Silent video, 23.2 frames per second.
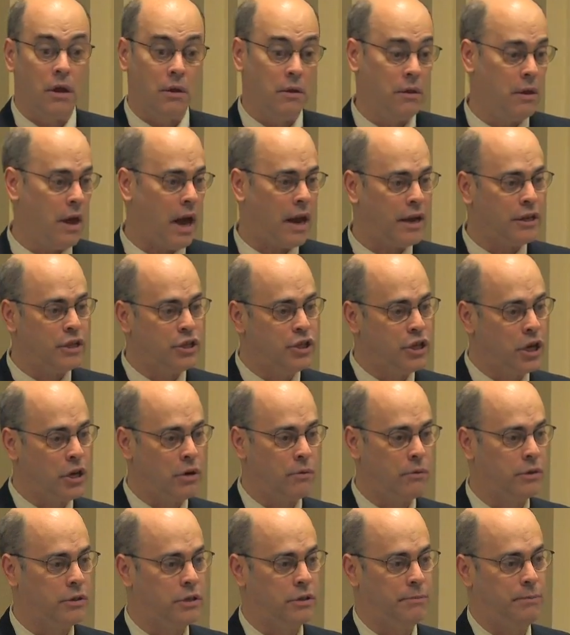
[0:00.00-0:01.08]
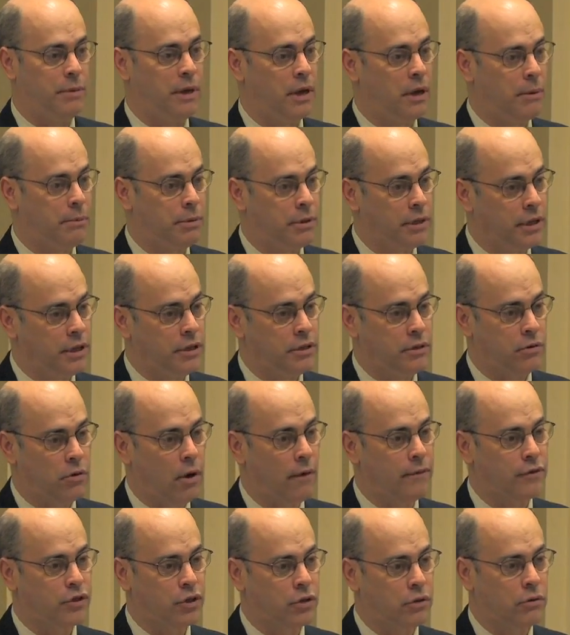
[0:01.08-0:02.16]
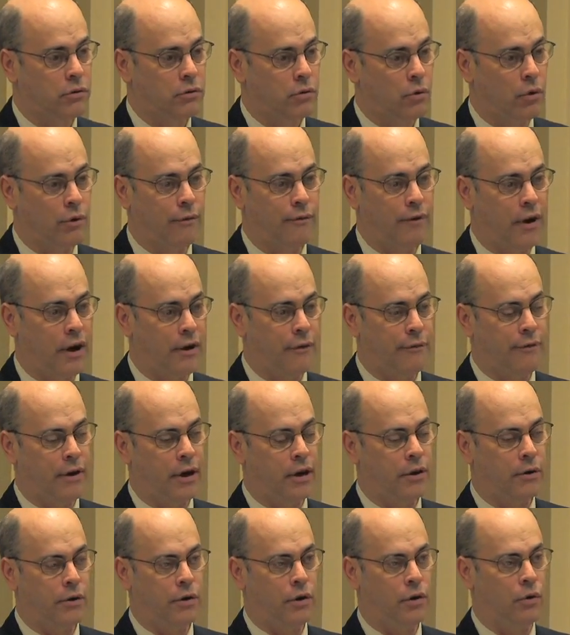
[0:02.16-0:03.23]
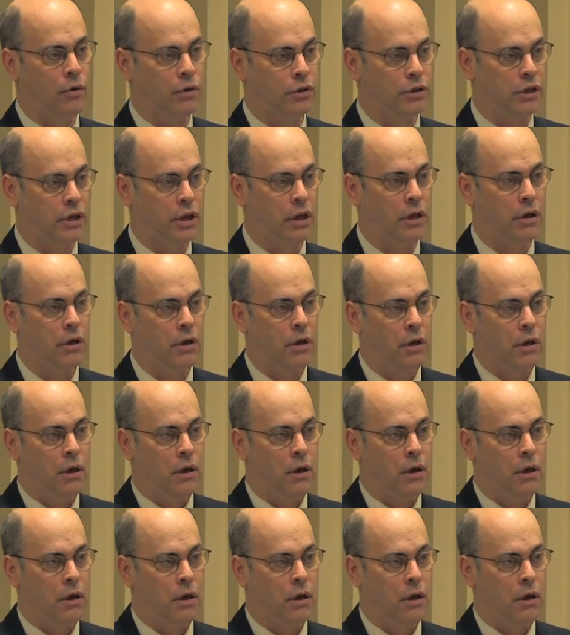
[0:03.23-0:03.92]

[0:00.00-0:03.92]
Not as generous as being a police officer or a firefighter in New York City.